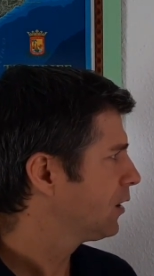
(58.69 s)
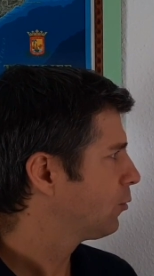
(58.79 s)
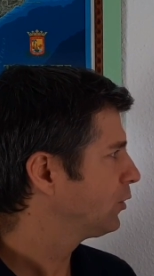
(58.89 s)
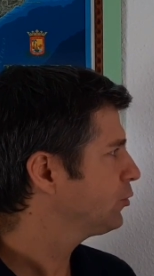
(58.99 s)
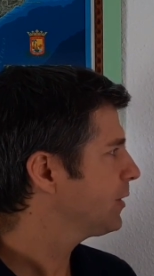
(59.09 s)

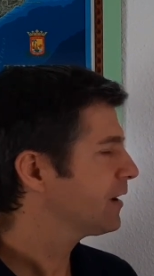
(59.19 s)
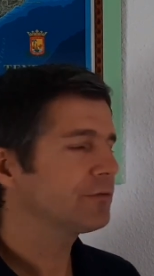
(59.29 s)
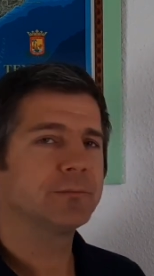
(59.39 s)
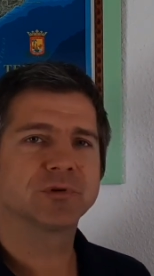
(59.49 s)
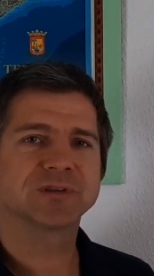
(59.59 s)
What do we have
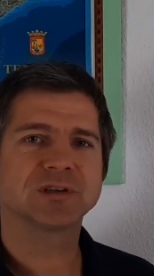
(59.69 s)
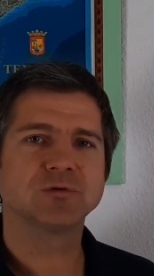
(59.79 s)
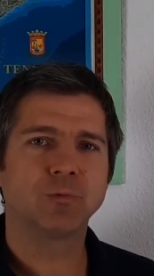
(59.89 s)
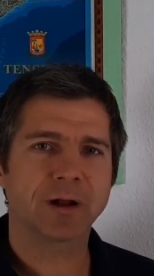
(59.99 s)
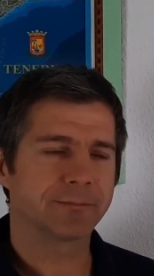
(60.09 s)
in
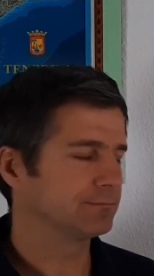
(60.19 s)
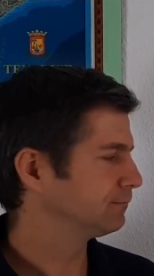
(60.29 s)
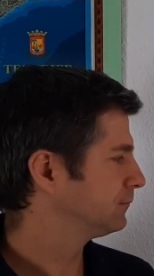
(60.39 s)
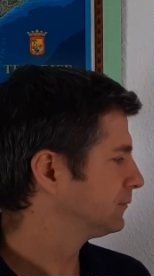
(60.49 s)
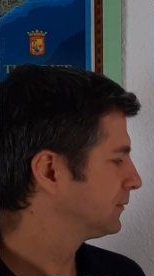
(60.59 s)
position 1?
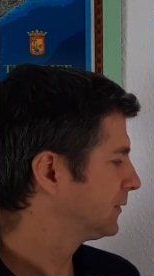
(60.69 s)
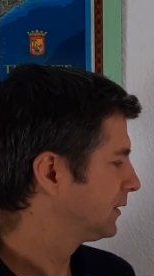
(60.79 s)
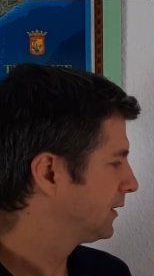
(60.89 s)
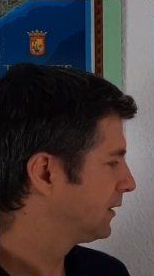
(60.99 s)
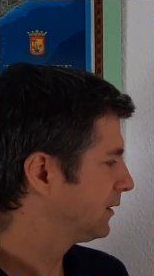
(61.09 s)

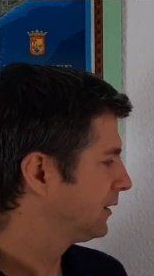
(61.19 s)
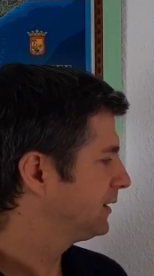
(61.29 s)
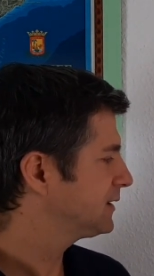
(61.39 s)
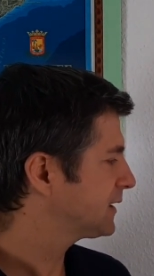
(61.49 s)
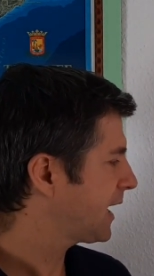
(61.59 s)
In
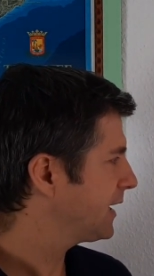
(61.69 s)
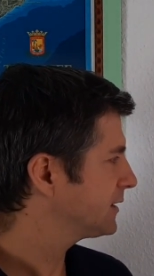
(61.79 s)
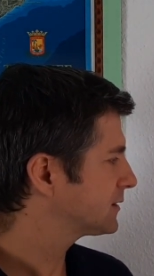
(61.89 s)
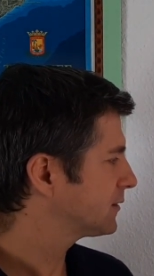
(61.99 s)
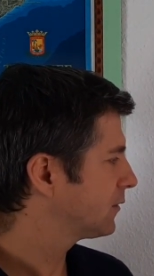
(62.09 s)
this
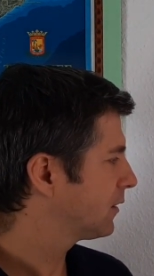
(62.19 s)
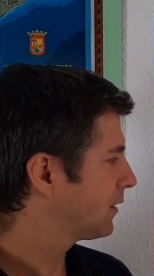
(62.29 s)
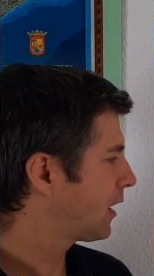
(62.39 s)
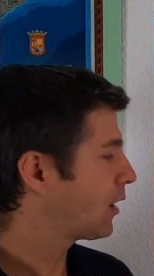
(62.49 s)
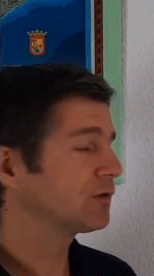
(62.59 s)
case,
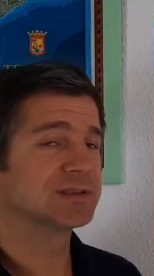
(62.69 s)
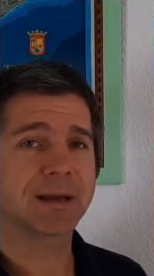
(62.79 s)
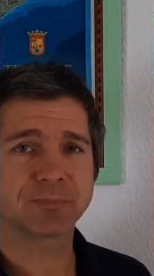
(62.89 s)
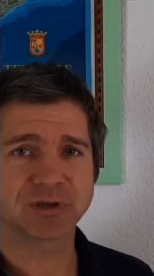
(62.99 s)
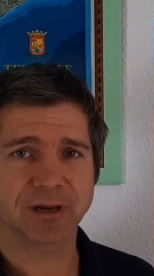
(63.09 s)
our
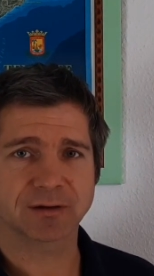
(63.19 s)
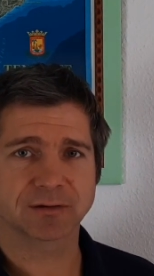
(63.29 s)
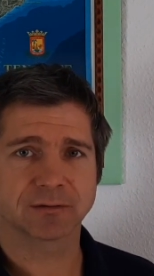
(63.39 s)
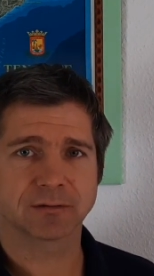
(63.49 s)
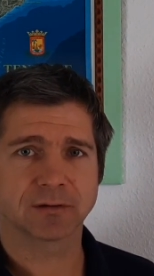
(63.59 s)

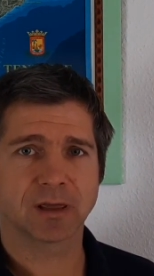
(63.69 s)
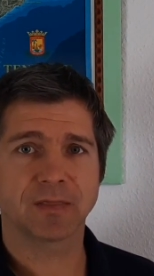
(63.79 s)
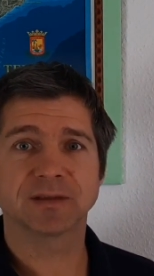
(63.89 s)
subject. And